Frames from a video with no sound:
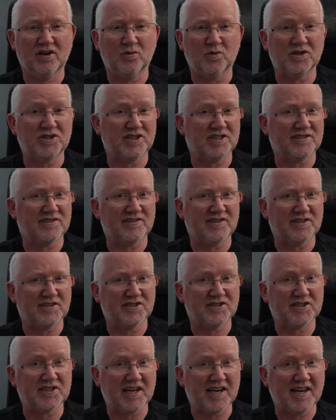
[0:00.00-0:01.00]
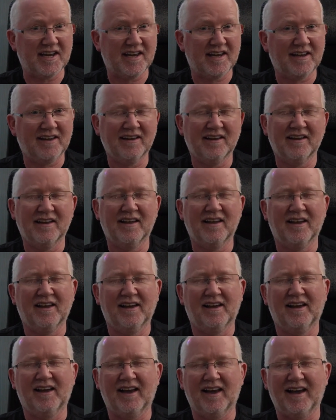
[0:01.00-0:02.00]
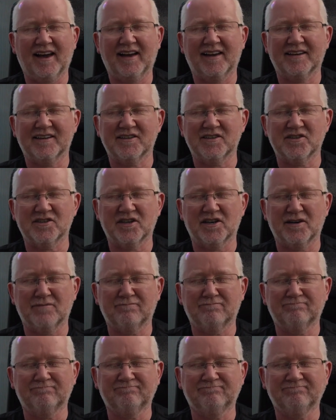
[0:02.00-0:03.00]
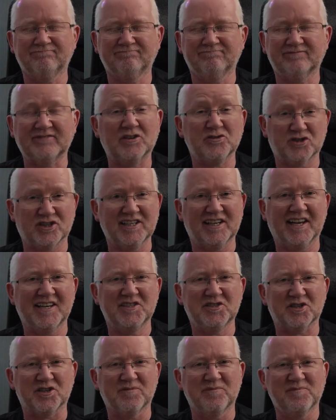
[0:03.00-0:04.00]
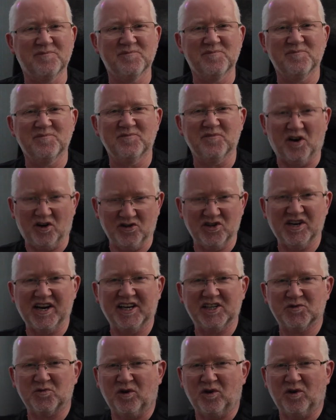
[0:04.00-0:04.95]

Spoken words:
which is the stair. And I'll see you later on the next